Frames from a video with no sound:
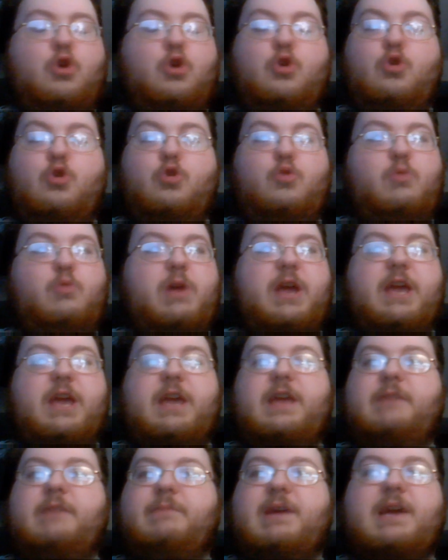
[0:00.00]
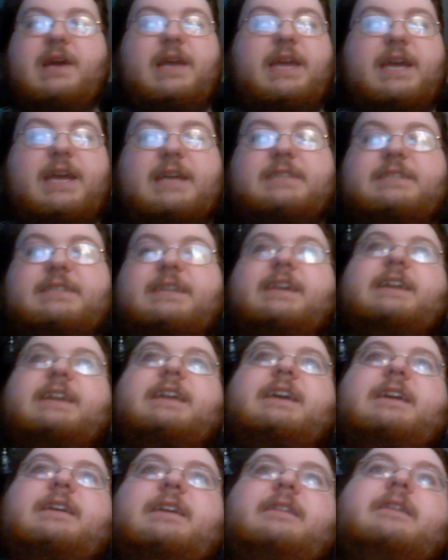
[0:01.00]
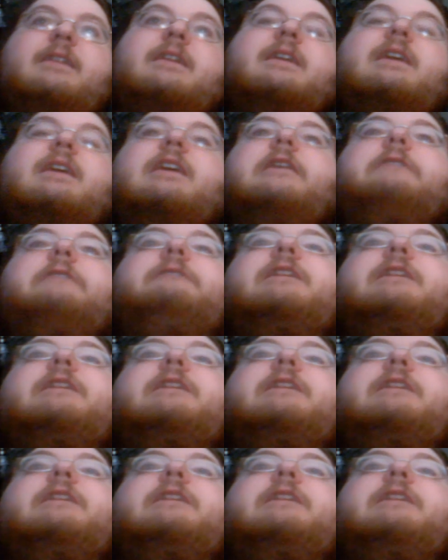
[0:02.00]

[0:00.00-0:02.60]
way am I cashing it in if he